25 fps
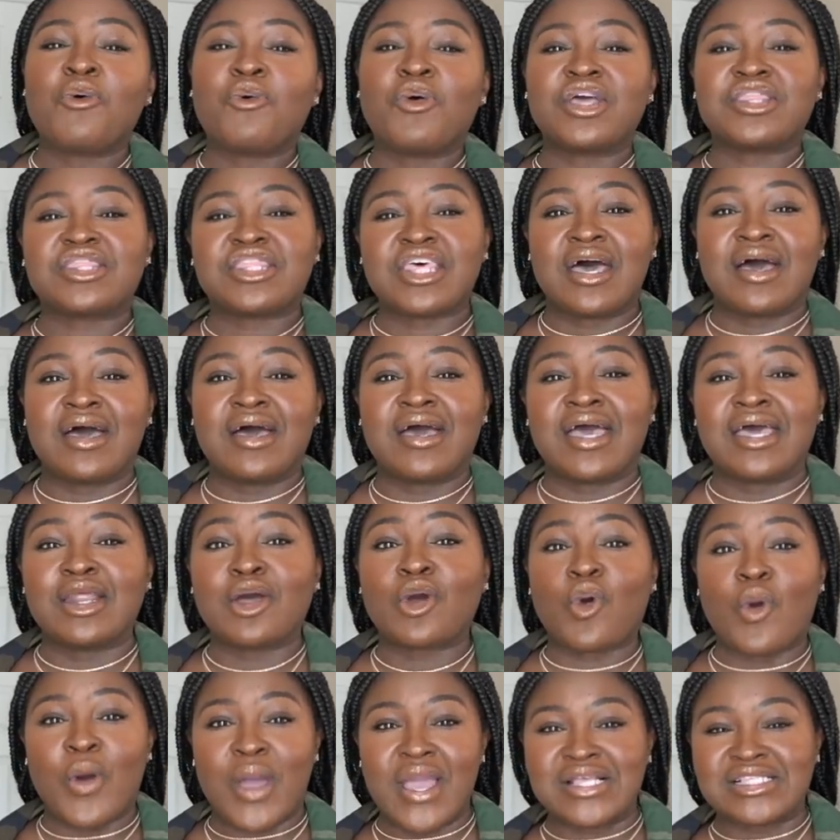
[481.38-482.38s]
with a, uh, an
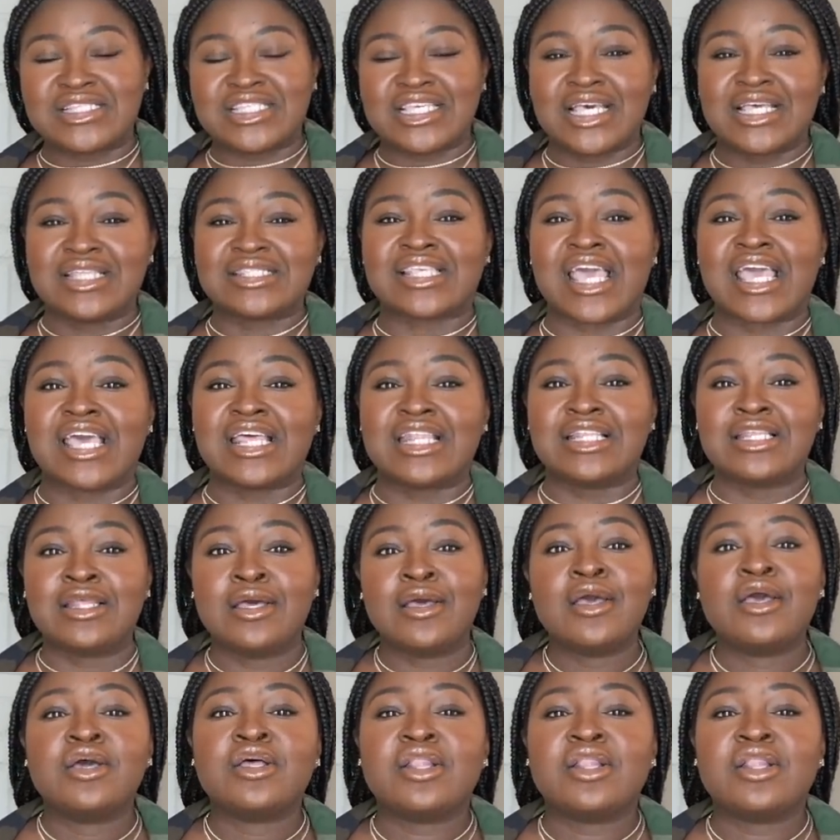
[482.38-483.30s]
acquaintance and